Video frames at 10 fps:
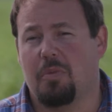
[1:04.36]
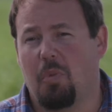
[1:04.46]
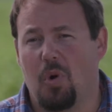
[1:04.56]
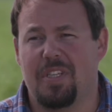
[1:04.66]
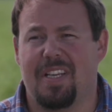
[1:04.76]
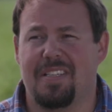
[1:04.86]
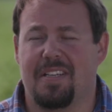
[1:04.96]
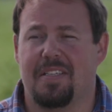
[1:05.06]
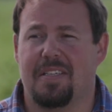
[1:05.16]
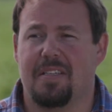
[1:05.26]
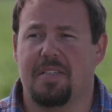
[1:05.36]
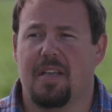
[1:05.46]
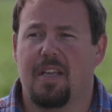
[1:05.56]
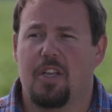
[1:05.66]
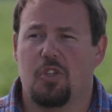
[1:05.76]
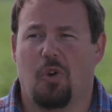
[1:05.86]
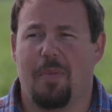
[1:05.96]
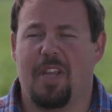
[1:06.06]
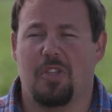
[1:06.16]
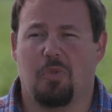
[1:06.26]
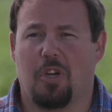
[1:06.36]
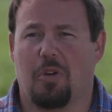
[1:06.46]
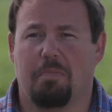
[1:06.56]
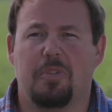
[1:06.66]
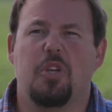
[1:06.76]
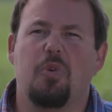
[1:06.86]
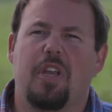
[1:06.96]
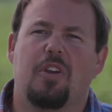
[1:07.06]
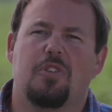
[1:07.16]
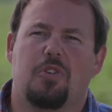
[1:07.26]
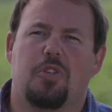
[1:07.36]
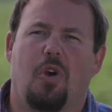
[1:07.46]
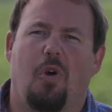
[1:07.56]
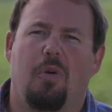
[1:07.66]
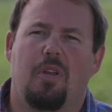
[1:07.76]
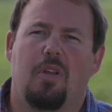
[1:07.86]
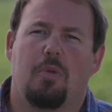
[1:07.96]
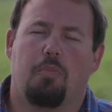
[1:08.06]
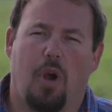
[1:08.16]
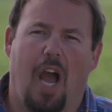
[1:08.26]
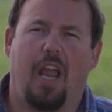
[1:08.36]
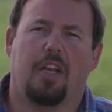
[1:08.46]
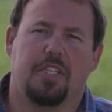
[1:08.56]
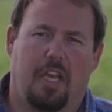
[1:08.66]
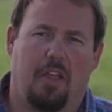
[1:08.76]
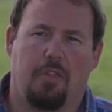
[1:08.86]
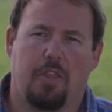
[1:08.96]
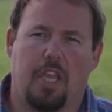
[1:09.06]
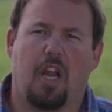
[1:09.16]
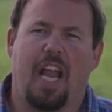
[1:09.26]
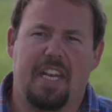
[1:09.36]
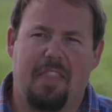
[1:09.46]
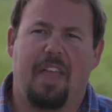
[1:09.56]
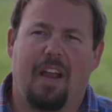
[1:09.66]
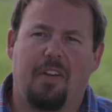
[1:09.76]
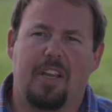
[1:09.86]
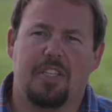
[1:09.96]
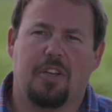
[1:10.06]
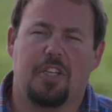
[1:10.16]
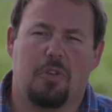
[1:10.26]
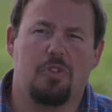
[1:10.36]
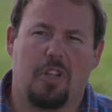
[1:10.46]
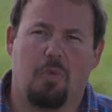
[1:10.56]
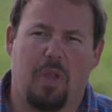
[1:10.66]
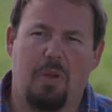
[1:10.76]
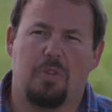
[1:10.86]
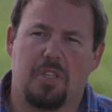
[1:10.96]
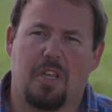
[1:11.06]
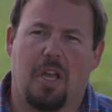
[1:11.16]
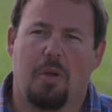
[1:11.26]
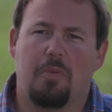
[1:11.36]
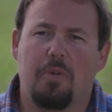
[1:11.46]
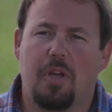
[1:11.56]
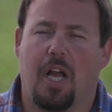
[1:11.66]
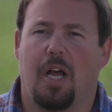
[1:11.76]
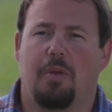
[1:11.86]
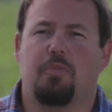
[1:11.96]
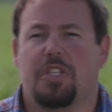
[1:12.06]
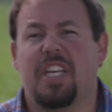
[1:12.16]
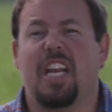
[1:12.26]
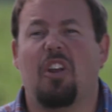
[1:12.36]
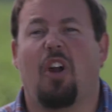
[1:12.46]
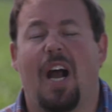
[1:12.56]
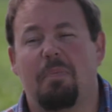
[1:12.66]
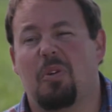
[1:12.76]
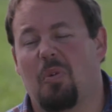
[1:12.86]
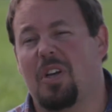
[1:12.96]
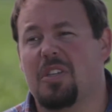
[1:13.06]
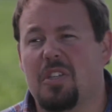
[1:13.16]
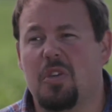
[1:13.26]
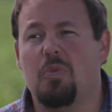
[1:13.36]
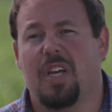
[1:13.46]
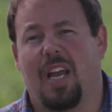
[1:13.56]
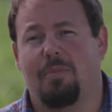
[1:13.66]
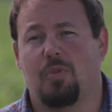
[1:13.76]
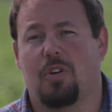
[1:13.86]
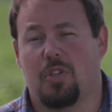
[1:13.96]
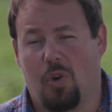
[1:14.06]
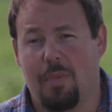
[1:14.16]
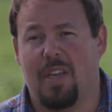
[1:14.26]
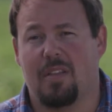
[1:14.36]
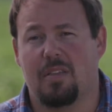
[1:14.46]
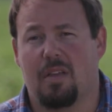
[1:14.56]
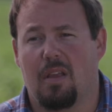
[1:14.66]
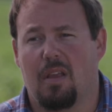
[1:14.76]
In most instances, soybeans were two years or so prior to the year I did that research. Usually wheat was the uh, preceding crop. There was two times where soybeans